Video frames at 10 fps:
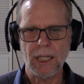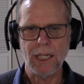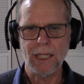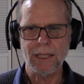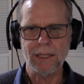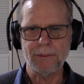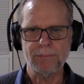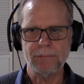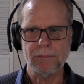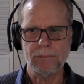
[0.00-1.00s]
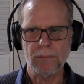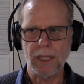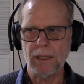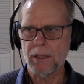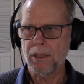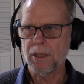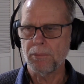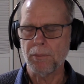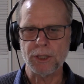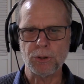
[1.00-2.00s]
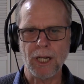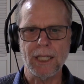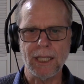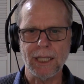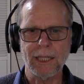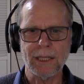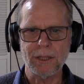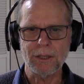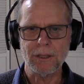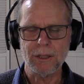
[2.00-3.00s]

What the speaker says: my training in